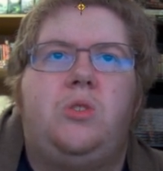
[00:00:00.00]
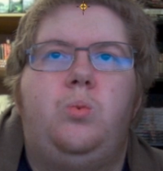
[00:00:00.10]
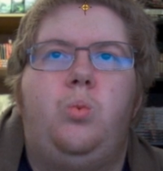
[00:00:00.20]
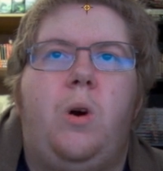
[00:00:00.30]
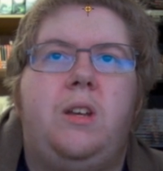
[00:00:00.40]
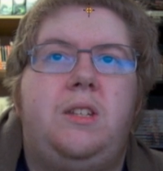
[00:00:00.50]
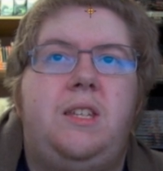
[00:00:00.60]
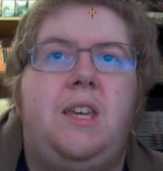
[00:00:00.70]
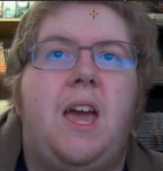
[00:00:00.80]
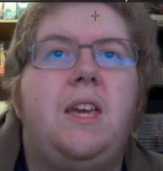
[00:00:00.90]
to
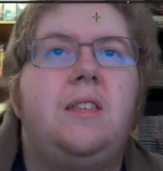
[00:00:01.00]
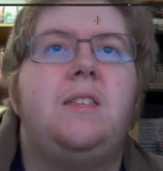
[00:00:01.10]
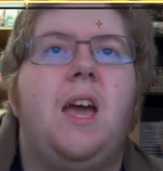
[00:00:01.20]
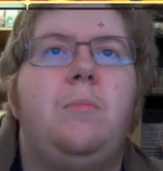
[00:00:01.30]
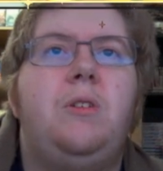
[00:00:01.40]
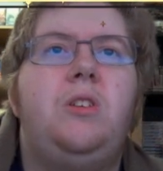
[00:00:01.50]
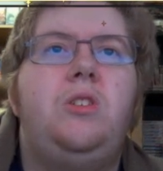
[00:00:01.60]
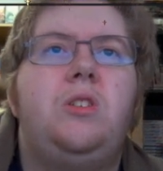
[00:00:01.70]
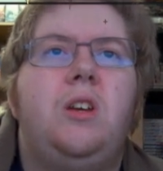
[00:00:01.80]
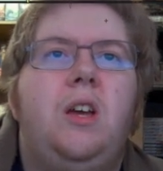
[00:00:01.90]
1d8
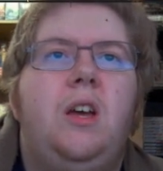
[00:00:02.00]
damage,